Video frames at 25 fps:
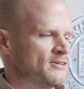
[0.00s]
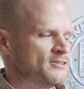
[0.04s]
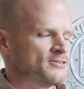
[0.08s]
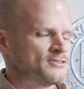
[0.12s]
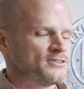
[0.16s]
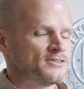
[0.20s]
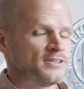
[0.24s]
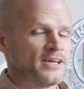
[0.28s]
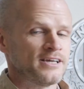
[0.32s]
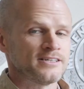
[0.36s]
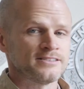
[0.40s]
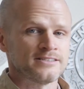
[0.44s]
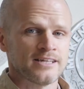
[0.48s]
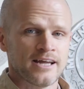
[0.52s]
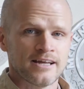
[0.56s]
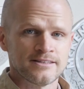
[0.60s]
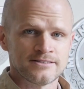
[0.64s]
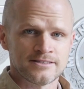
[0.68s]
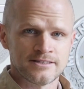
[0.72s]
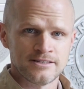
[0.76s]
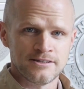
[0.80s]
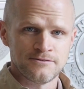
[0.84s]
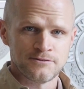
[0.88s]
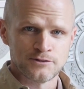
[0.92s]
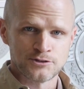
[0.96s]
So thanks to
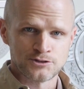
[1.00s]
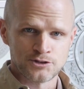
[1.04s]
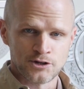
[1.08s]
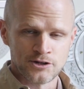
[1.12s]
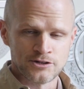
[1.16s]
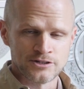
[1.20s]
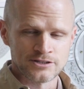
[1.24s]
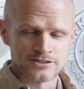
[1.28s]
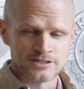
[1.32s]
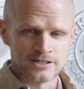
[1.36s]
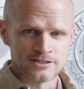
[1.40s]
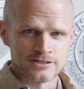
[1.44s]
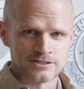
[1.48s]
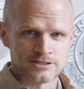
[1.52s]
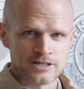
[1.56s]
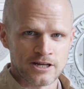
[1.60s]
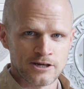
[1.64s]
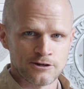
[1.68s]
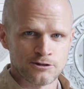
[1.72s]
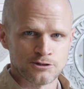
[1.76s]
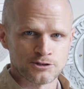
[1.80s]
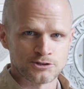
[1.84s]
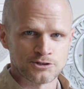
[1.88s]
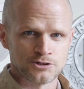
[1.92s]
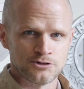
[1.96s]
Anthony for joining us on the
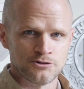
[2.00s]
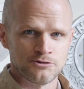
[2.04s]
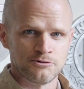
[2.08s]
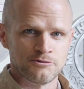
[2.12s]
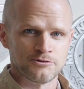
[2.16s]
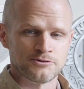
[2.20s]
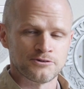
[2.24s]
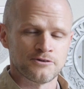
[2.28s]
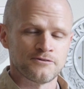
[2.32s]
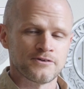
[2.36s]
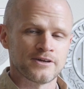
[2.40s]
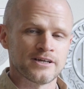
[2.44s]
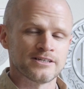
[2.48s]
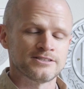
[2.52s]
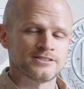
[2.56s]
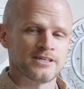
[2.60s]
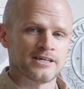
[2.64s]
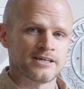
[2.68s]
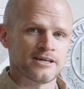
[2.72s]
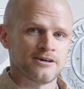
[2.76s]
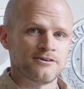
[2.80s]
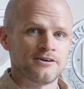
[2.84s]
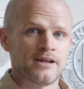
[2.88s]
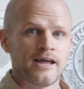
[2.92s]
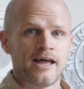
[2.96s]
Sligo Show. Don't forget to
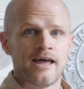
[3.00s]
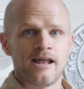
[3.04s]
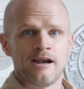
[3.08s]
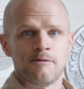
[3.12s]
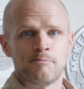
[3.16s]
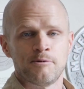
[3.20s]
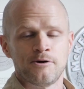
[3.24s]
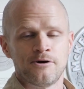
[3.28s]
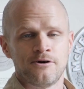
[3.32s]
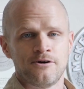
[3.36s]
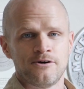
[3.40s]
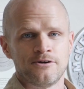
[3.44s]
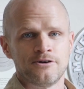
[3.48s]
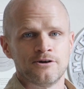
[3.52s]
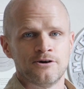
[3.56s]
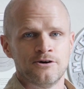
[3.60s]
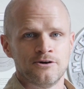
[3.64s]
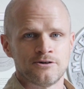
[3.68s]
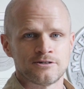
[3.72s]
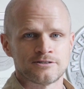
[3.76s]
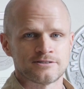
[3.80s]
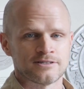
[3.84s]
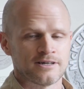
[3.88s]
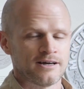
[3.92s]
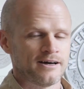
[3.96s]
check out Eala Bhan,
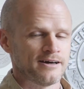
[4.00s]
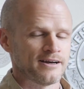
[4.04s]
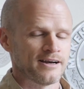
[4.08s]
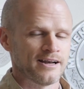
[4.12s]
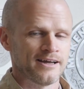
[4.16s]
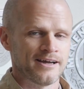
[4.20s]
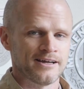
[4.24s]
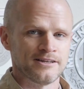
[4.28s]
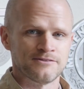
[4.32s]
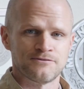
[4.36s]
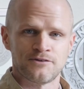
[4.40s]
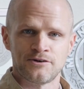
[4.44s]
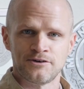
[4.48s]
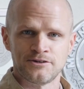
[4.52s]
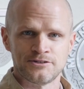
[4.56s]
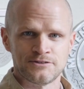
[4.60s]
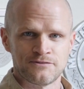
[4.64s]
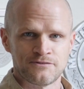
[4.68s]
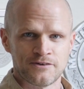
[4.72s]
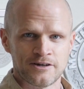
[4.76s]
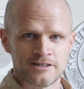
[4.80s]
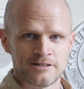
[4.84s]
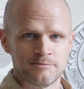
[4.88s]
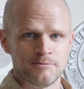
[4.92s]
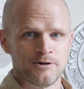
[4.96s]
Hooked online. It's very easy to
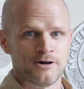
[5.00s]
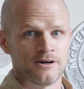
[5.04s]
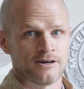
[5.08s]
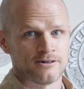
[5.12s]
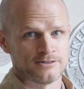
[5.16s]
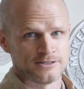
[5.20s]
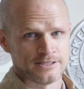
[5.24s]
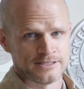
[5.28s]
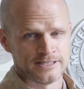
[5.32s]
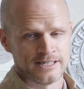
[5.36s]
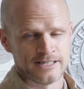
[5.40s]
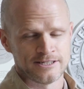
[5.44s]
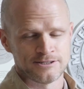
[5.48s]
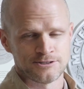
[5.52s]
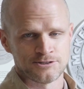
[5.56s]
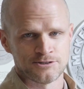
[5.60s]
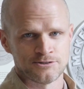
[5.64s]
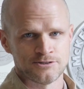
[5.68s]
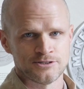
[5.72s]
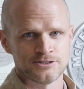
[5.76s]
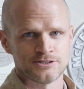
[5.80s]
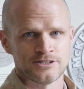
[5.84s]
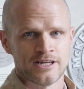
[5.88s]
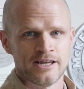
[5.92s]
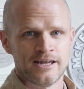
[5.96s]
find them all, or the taste
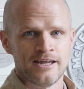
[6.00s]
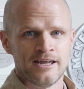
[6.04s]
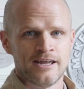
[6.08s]
tours.